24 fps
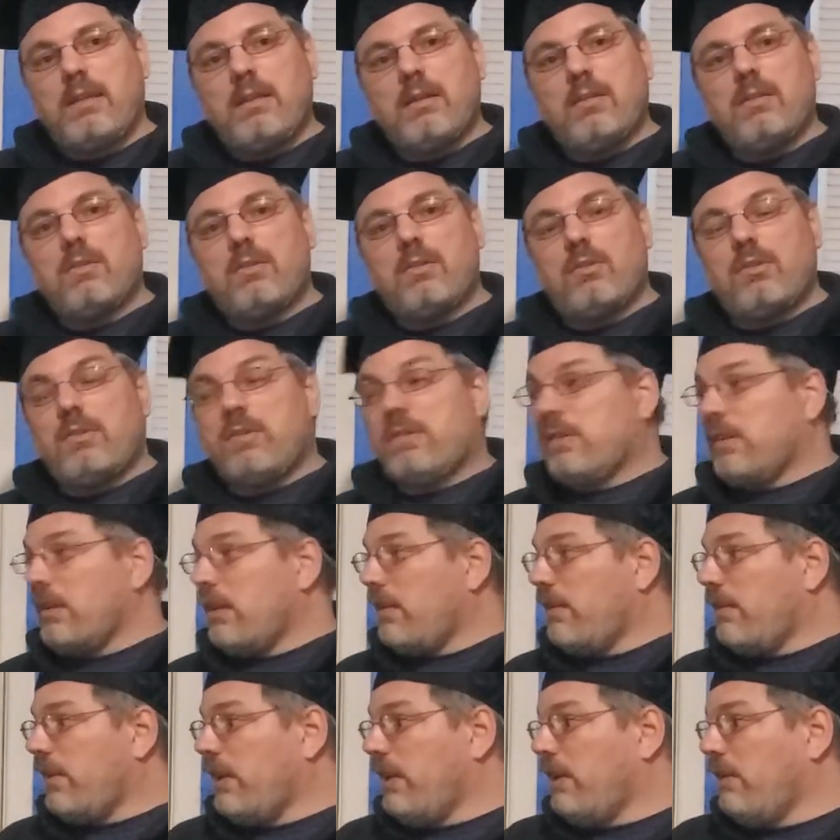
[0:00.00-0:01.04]
So instead
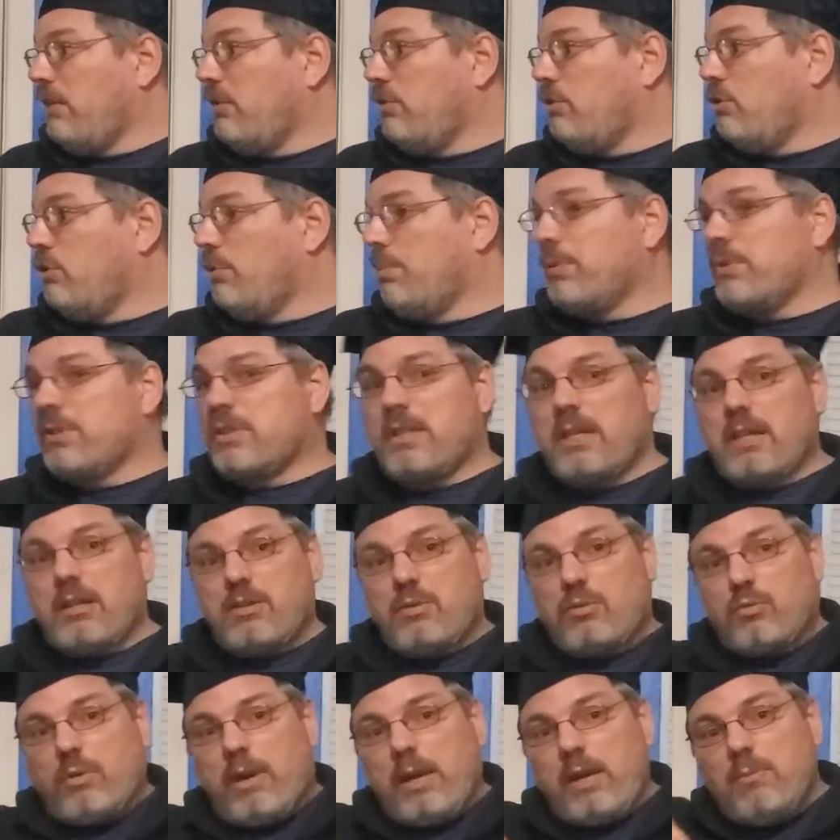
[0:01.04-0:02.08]
of a 2%
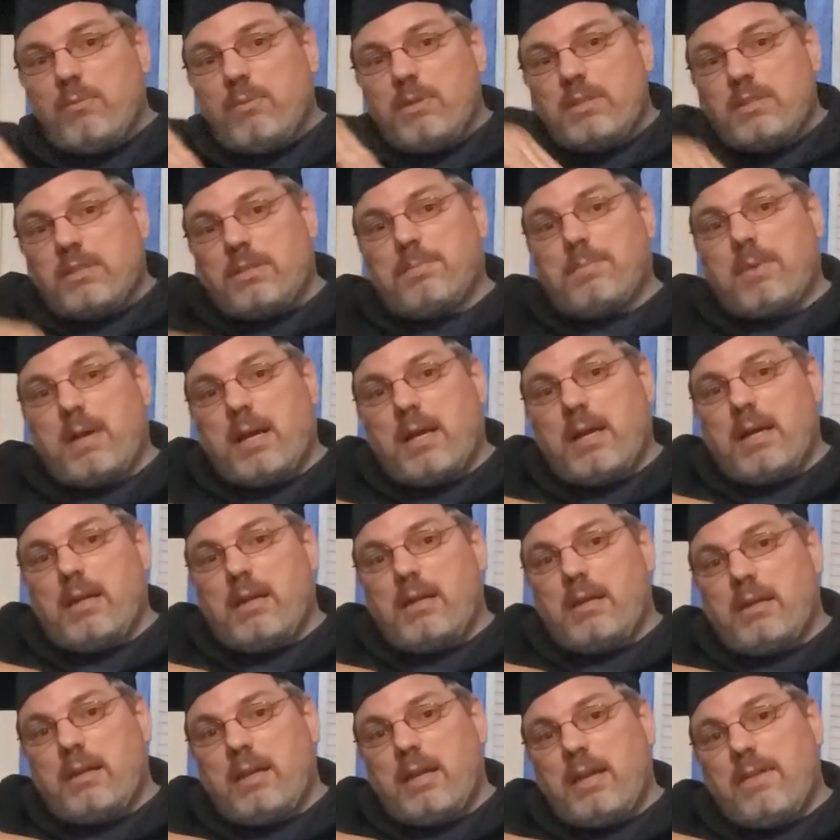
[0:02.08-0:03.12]
right in one spot,
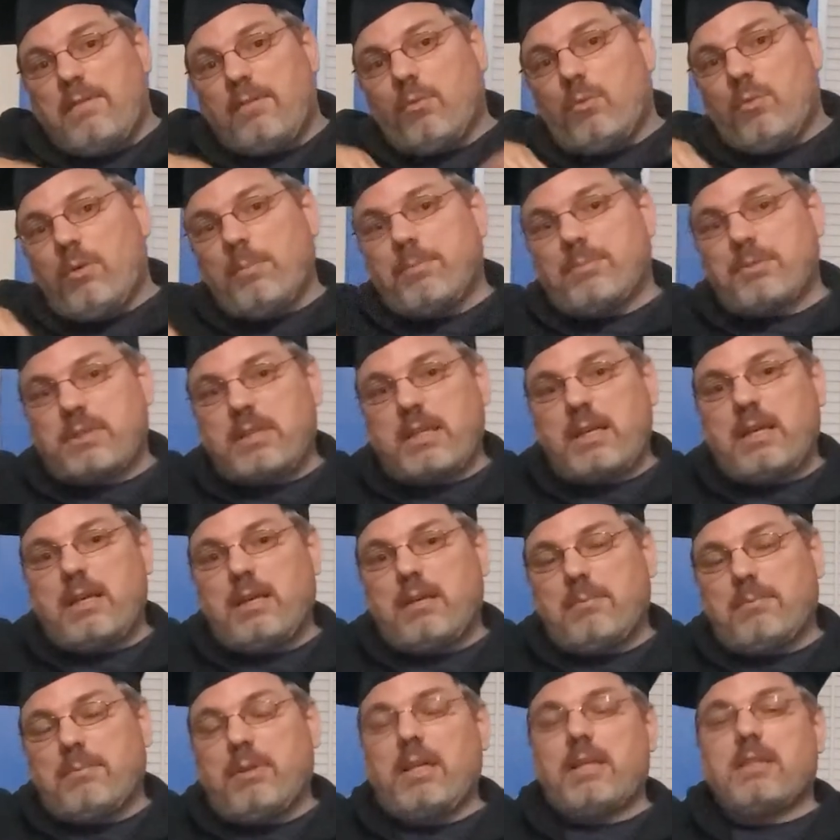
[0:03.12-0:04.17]
I have a 1%
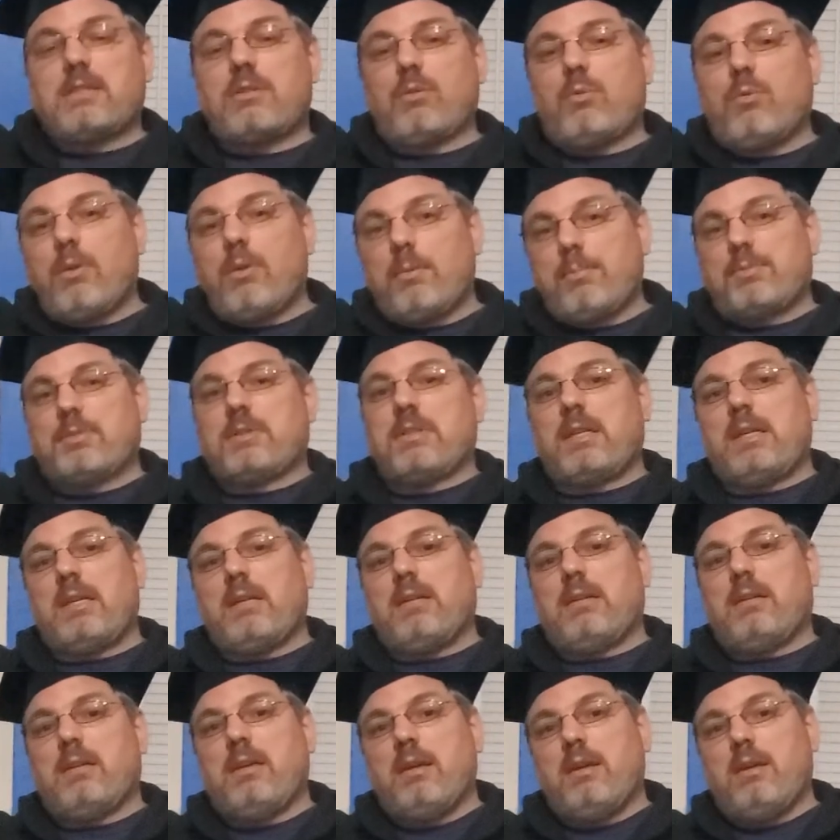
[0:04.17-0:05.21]
plus a 1%.
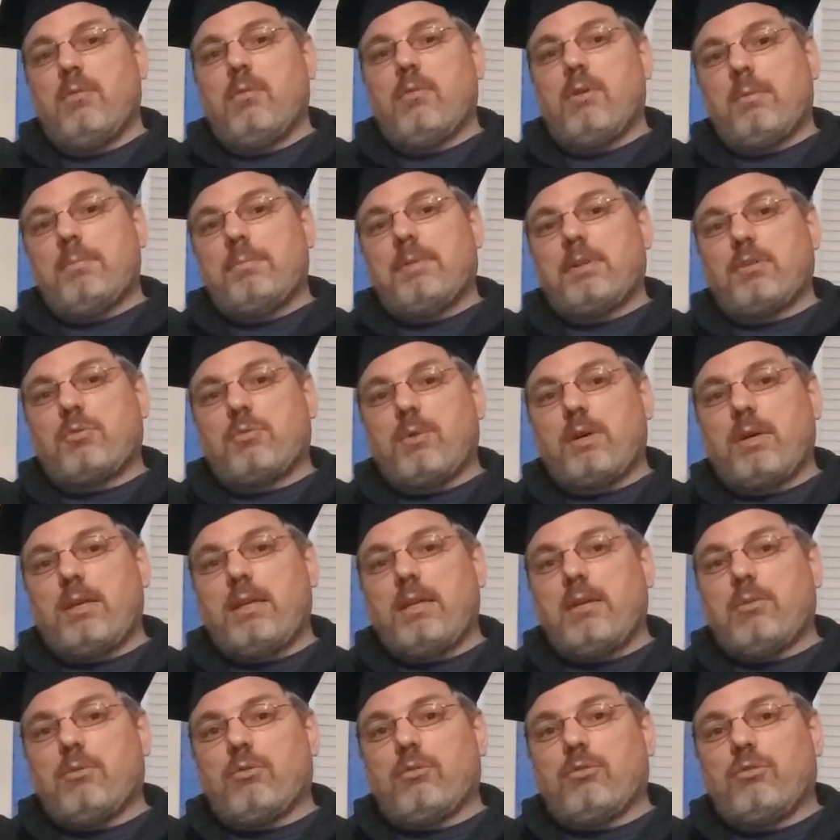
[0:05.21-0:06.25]
1 plus 1
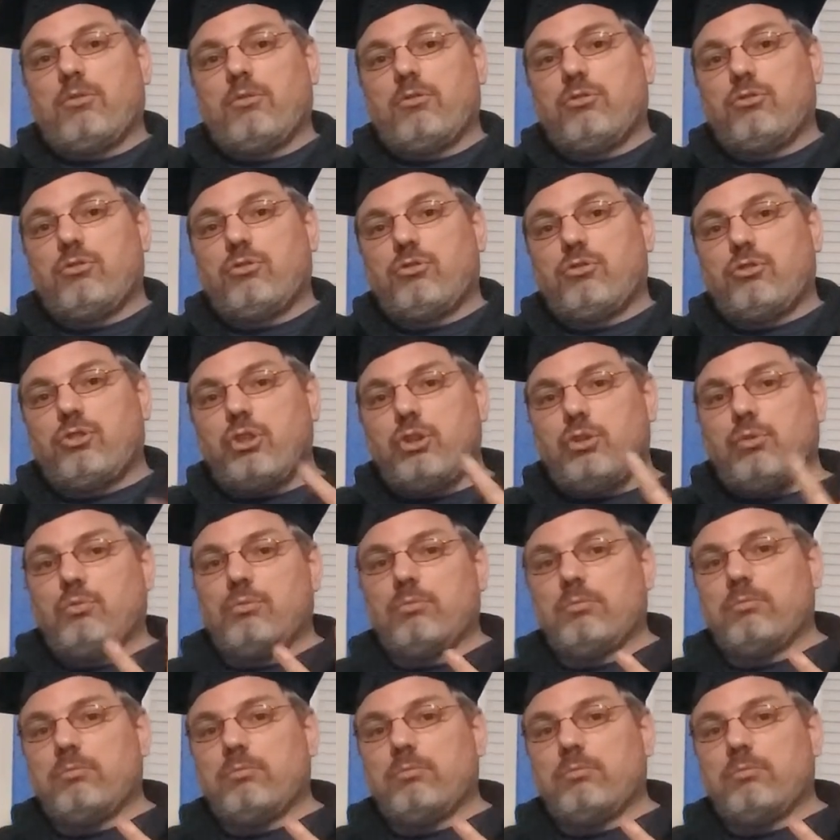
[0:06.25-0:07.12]
equals 2.